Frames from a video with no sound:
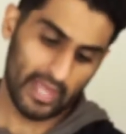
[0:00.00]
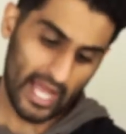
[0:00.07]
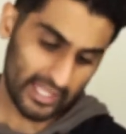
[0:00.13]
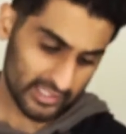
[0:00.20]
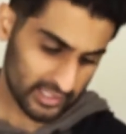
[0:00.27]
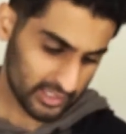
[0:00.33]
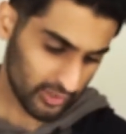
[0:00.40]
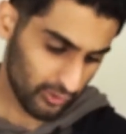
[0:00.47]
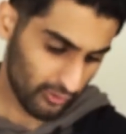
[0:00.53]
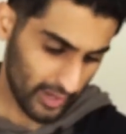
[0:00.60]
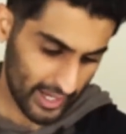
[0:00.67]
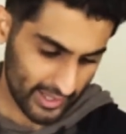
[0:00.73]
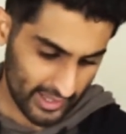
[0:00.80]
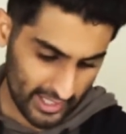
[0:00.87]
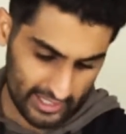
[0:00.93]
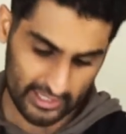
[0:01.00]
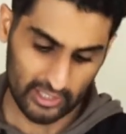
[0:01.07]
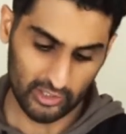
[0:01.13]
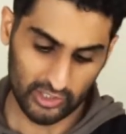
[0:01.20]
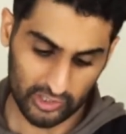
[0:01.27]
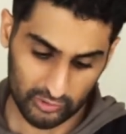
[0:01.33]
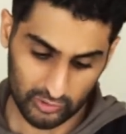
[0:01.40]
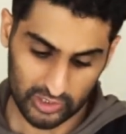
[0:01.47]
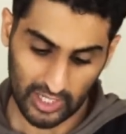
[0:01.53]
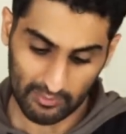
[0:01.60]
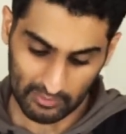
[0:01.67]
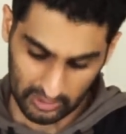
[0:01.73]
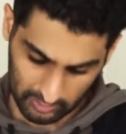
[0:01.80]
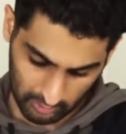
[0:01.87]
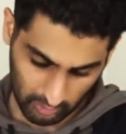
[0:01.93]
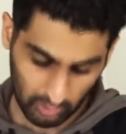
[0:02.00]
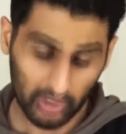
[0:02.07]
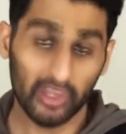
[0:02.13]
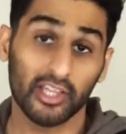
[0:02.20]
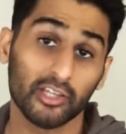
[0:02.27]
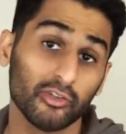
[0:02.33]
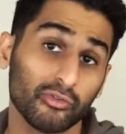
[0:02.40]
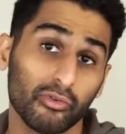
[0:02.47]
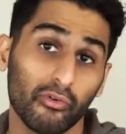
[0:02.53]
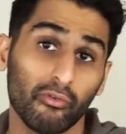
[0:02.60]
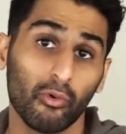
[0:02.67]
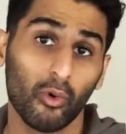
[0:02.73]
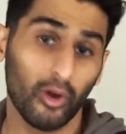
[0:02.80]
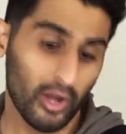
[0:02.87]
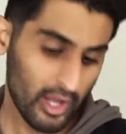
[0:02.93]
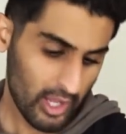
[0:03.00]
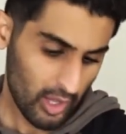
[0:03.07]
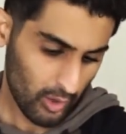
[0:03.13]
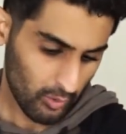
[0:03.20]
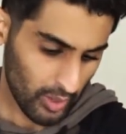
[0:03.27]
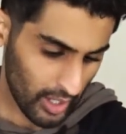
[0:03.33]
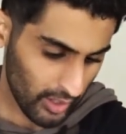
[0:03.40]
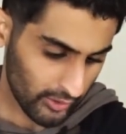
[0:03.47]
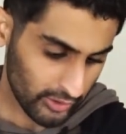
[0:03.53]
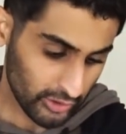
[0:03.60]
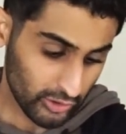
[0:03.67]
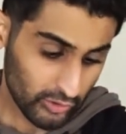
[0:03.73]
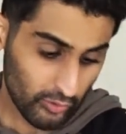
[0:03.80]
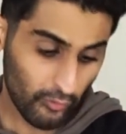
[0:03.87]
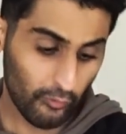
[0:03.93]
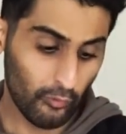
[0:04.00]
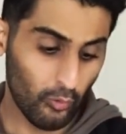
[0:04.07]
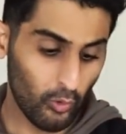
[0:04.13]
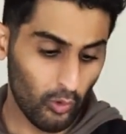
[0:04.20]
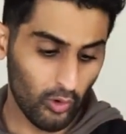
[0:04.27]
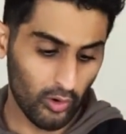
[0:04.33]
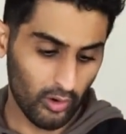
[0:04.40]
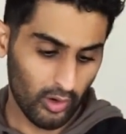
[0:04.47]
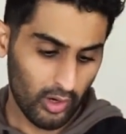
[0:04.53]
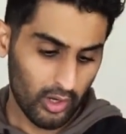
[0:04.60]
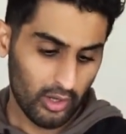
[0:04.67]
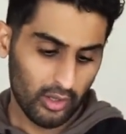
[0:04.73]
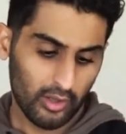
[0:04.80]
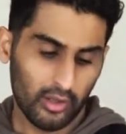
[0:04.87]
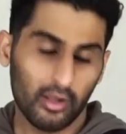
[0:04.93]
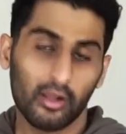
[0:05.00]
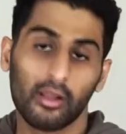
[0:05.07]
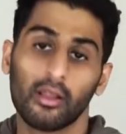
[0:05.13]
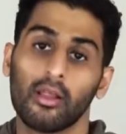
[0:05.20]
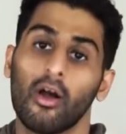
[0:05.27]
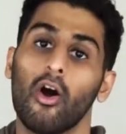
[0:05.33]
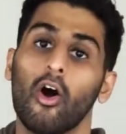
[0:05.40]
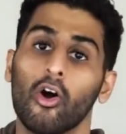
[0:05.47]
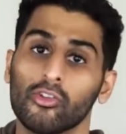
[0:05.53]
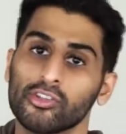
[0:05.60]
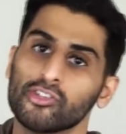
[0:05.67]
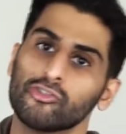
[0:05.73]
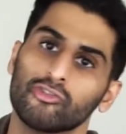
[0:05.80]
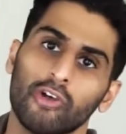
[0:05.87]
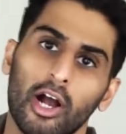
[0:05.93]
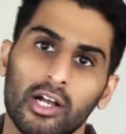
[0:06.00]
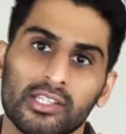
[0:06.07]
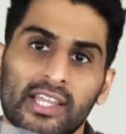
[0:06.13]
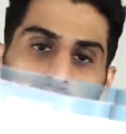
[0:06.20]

that's great that there are these receptors, but what are they useful for? Well, they're useful for all these drugs